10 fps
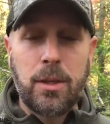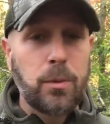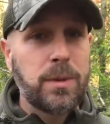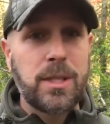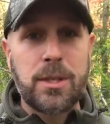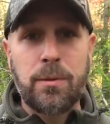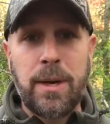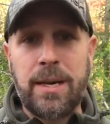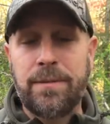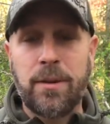which is
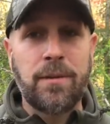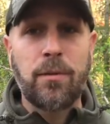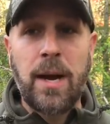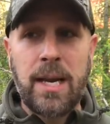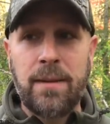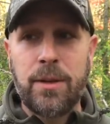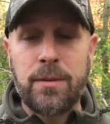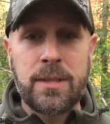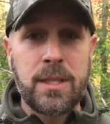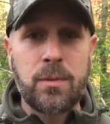great for a variety of
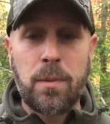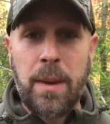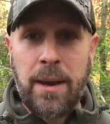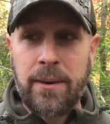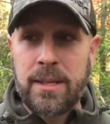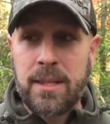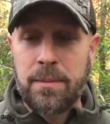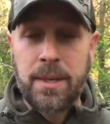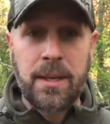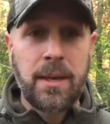uses, repairing
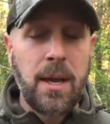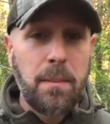something,